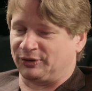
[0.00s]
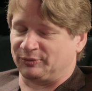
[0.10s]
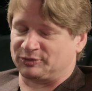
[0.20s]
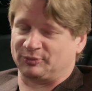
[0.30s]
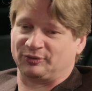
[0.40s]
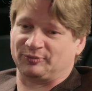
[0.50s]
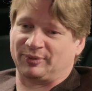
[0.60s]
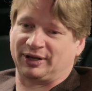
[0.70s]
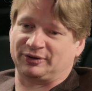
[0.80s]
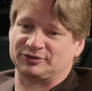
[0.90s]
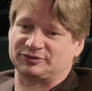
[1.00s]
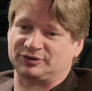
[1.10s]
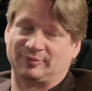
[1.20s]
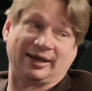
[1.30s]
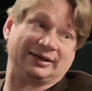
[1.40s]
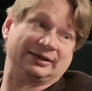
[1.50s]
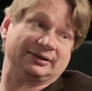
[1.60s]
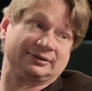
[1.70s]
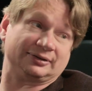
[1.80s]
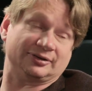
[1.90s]
putting some more of Banner's
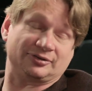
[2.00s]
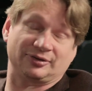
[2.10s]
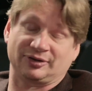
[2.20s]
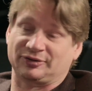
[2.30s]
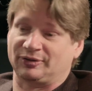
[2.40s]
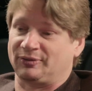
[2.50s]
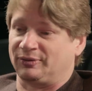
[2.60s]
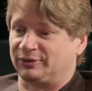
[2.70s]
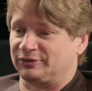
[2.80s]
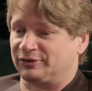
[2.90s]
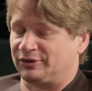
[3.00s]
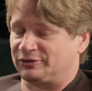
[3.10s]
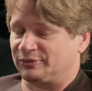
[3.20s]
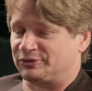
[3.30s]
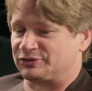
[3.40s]
humanity into the Hulk, into a